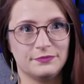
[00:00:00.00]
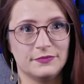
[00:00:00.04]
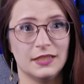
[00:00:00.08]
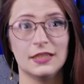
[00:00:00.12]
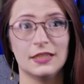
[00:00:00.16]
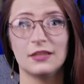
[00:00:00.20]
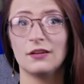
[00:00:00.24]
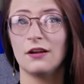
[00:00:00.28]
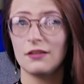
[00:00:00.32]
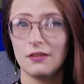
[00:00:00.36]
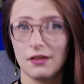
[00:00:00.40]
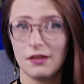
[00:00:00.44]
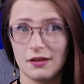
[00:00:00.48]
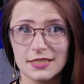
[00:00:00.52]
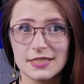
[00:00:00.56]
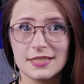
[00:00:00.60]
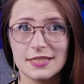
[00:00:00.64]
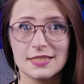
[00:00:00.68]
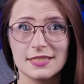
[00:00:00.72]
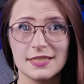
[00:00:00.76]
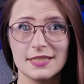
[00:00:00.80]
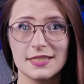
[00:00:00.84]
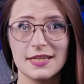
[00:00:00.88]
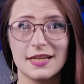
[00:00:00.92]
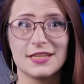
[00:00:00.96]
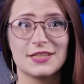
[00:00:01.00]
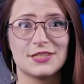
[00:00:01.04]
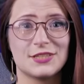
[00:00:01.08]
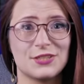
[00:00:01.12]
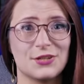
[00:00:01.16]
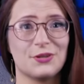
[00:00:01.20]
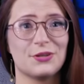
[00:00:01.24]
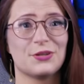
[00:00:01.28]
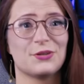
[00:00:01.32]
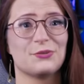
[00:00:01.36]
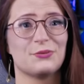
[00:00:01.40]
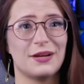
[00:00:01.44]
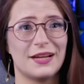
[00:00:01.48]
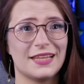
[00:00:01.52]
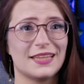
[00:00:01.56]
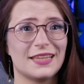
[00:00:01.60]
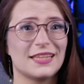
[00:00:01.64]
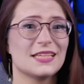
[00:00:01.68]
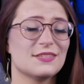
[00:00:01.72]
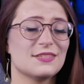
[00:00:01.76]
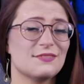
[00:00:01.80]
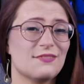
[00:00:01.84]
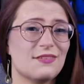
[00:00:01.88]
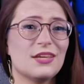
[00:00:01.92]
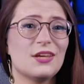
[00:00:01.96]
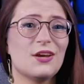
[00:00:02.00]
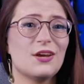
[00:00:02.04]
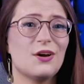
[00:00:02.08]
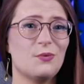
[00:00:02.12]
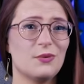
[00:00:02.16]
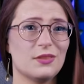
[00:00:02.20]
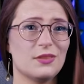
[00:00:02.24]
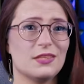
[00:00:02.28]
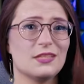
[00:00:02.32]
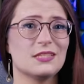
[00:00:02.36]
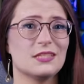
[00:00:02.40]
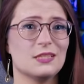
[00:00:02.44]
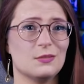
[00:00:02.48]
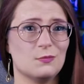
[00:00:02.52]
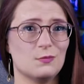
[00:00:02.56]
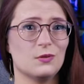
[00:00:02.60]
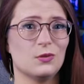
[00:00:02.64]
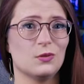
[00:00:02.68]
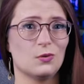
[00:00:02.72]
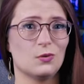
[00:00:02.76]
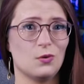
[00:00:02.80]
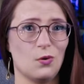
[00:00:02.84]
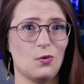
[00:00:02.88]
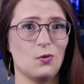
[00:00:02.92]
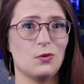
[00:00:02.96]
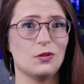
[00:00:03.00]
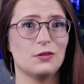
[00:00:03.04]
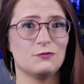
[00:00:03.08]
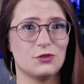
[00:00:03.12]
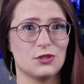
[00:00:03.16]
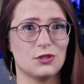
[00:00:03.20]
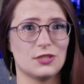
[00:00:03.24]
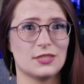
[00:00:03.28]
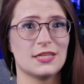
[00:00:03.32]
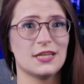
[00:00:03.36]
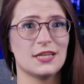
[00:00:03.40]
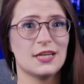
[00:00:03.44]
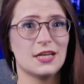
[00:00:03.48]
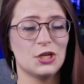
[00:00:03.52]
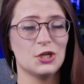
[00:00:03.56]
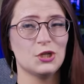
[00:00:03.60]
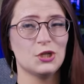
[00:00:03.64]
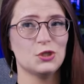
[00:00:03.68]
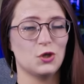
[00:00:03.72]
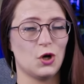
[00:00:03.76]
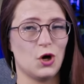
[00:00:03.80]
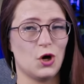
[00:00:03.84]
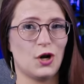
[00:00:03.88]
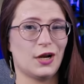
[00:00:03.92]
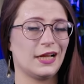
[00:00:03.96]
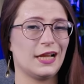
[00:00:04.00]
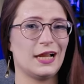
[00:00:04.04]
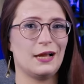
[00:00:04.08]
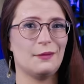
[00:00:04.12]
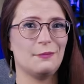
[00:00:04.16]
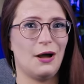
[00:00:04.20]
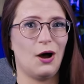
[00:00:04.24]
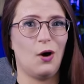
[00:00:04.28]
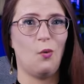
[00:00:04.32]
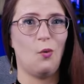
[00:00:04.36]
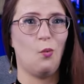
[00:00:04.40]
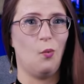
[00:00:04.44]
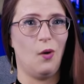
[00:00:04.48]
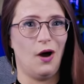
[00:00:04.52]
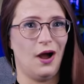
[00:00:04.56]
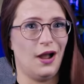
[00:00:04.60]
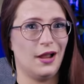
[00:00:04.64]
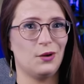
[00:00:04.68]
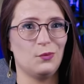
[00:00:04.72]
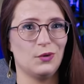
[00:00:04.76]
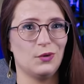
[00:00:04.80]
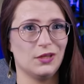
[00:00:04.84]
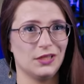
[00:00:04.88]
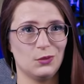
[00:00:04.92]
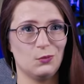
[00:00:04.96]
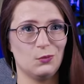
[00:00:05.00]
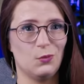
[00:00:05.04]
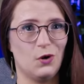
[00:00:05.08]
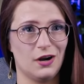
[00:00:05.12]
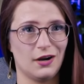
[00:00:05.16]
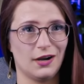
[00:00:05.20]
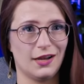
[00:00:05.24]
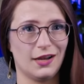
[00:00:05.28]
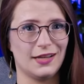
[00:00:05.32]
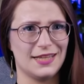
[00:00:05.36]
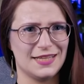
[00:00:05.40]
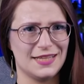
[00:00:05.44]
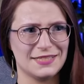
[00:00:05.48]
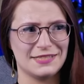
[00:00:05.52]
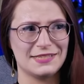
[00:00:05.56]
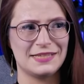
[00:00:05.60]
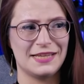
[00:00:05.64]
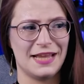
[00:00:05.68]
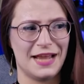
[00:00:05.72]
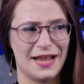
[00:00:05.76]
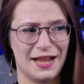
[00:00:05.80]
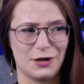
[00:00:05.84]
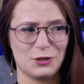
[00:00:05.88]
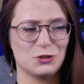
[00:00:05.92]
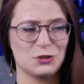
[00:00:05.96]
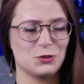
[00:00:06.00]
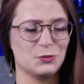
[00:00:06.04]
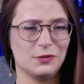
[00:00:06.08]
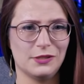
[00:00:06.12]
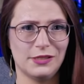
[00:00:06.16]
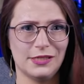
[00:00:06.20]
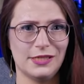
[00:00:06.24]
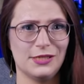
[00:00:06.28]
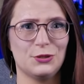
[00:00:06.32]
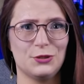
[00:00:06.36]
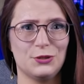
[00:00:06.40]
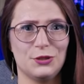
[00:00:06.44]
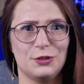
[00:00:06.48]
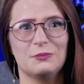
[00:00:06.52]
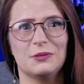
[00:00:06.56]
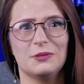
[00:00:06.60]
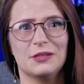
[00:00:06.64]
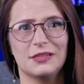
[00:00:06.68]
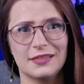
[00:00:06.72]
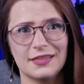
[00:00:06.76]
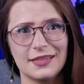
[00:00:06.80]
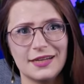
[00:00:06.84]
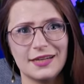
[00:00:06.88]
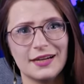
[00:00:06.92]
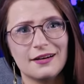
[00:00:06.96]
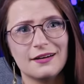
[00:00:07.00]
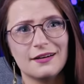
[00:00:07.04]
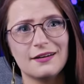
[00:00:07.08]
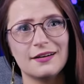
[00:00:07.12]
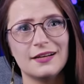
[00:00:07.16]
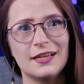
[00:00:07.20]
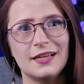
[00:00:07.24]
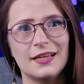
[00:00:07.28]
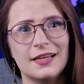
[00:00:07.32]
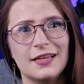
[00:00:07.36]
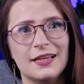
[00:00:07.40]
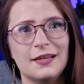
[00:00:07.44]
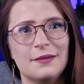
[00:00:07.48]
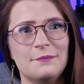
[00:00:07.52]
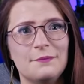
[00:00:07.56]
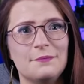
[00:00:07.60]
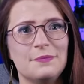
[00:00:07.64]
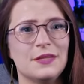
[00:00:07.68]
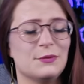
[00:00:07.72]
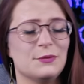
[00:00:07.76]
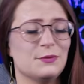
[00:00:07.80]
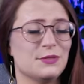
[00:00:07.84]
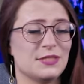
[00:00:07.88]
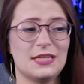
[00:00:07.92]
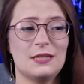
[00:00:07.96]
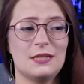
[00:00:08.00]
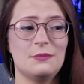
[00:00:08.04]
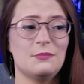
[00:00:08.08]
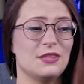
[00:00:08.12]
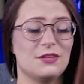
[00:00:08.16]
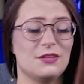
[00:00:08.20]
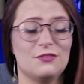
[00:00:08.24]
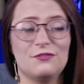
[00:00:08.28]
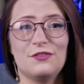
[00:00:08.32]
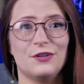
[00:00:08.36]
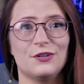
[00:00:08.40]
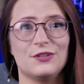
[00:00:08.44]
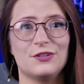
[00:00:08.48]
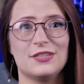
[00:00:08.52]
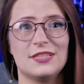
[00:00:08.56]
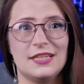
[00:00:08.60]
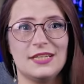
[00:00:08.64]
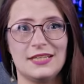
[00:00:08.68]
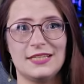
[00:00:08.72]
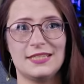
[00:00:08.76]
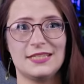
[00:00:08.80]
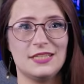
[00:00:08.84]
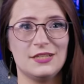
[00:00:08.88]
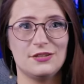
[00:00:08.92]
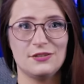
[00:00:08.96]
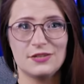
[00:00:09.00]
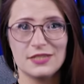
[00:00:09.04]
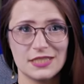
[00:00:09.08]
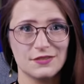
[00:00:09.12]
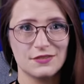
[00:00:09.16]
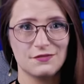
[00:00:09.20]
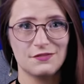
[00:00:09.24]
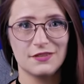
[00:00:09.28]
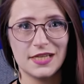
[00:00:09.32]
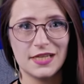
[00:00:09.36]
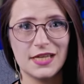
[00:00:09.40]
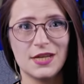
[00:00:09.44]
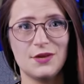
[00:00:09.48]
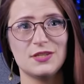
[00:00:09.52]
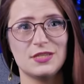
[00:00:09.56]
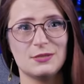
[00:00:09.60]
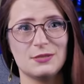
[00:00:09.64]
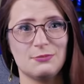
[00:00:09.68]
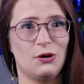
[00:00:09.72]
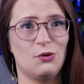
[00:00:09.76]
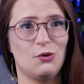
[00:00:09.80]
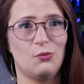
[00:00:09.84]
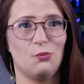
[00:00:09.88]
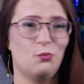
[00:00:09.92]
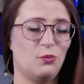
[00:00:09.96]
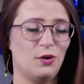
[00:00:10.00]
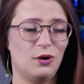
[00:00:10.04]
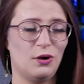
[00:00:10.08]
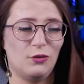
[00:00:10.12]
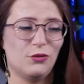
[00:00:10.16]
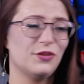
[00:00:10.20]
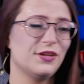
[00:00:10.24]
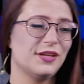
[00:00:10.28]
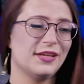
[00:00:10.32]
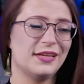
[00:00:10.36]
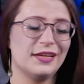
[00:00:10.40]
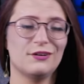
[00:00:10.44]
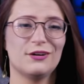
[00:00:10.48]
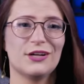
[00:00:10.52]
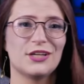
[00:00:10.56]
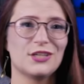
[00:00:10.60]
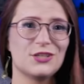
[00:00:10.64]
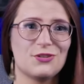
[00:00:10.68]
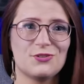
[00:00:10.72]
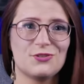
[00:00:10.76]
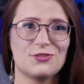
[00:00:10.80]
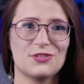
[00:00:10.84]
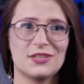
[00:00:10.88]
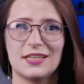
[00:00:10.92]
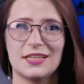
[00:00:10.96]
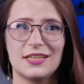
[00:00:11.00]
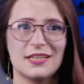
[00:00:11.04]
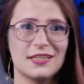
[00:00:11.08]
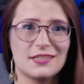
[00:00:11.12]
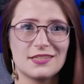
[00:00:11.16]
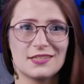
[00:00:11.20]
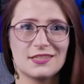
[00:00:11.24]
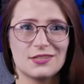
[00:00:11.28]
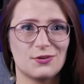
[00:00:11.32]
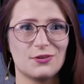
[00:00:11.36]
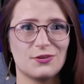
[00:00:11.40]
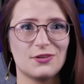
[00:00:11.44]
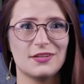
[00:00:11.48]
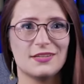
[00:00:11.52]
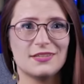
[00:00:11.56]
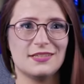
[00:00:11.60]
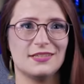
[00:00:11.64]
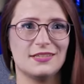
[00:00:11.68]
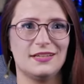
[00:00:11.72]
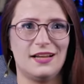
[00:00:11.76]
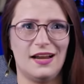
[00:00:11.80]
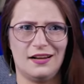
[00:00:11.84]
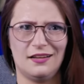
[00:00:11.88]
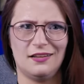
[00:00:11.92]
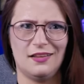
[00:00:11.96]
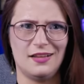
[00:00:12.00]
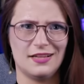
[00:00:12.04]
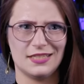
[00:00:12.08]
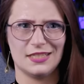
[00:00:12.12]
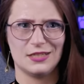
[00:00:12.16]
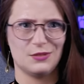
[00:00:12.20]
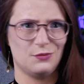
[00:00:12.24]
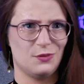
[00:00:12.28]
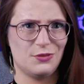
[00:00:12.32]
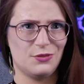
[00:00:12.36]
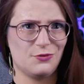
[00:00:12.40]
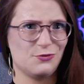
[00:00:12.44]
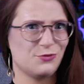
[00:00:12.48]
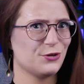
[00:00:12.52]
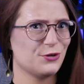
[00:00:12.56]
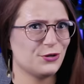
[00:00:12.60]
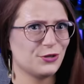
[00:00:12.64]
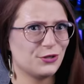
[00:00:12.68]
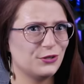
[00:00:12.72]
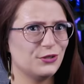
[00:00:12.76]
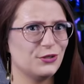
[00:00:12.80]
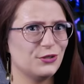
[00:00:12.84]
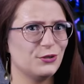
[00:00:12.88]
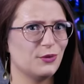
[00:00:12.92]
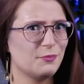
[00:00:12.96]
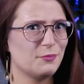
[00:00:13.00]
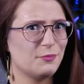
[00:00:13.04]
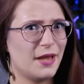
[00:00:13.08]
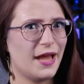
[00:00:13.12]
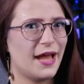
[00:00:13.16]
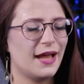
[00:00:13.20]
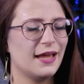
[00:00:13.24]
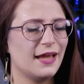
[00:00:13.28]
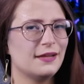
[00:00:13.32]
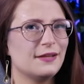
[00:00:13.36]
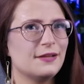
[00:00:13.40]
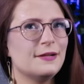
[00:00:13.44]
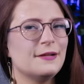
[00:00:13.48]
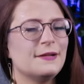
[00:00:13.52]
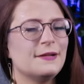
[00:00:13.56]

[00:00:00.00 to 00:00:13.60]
In all honesty, I started writing this video with the simple goal of just talking about why Willy Wonka isn't actually a good billionaire. It was going to be the first in a series of videos about wealthy characters and kids' stories and analyzing whether they're good or bad.